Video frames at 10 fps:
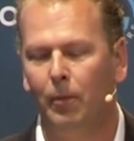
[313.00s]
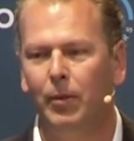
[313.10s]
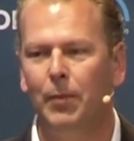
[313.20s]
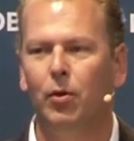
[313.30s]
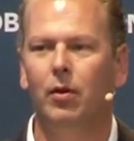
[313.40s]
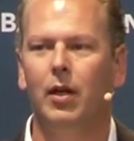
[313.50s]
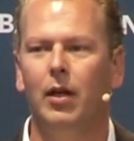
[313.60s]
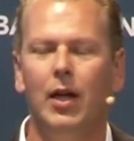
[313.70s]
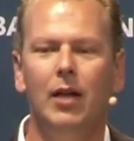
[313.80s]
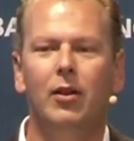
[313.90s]
People
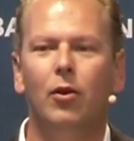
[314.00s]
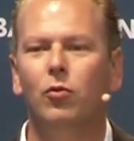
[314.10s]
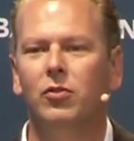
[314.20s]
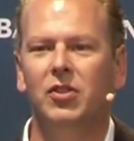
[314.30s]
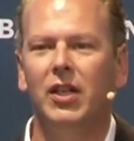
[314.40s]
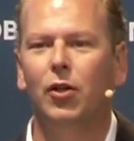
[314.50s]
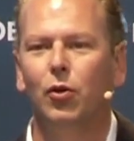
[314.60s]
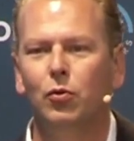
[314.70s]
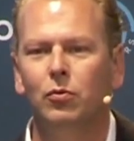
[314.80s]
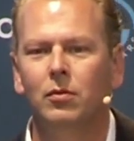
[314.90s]
either don't see
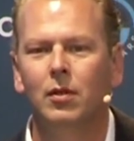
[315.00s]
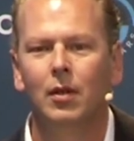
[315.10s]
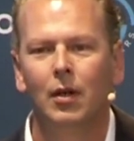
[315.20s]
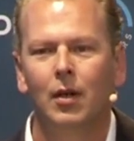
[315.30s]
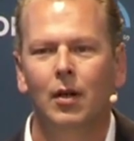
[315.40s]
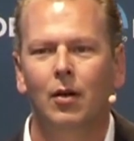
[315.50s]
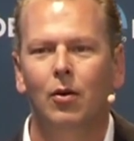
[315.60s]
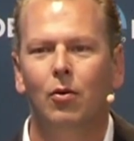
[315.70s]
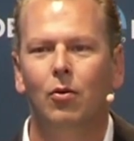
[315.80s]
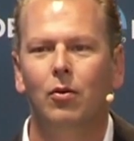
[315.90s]
you,
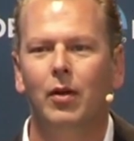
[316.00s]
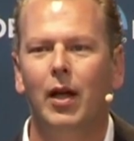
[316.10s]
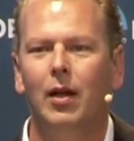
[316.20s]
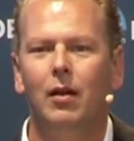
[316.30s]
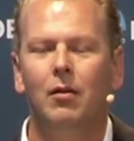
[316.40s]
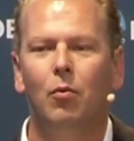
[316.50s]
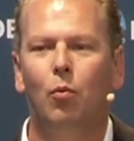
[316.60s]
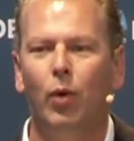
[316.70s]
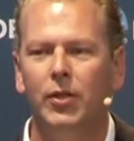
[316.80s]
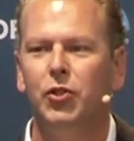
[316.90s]
or they
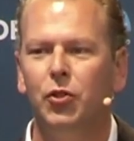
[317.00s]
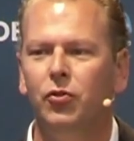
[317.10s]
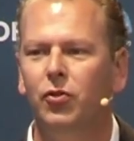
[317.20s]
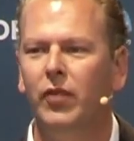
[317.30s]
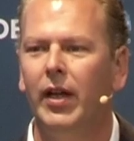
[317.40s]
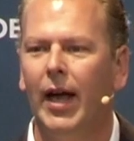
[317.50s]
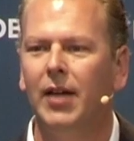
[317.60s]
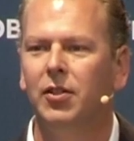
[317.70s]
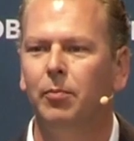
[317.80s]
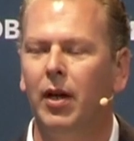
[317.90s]
want you to take
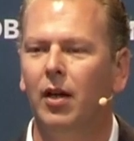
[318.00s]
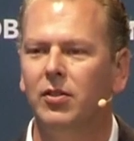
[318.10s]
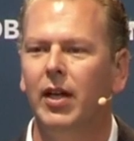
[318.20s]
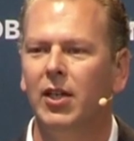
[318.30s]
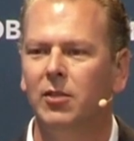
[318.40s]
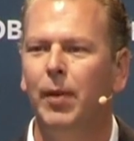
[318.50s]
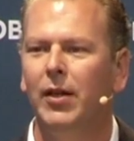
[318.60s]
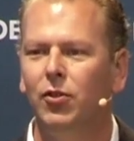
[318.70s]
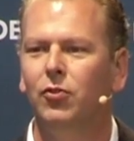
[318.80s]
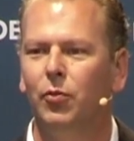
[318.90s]
action because they
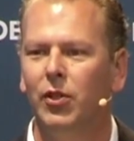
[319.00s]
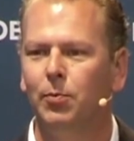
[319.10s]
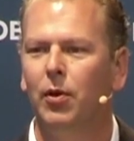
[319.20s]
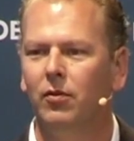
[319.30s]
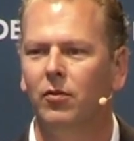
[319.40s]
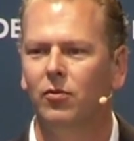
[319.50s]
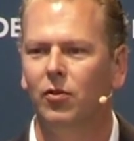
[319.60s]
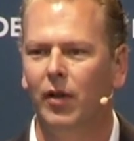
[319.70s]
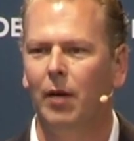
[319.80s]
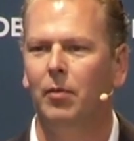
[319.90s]
expect you to respond
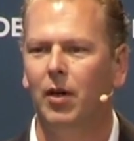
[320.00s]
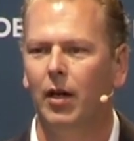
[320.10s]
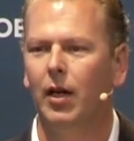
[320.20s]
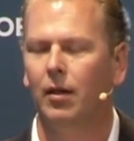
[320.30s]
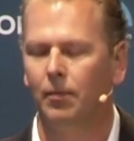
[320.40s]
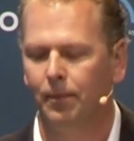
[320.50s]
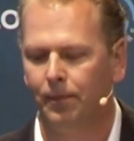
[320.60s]
to them cutting in.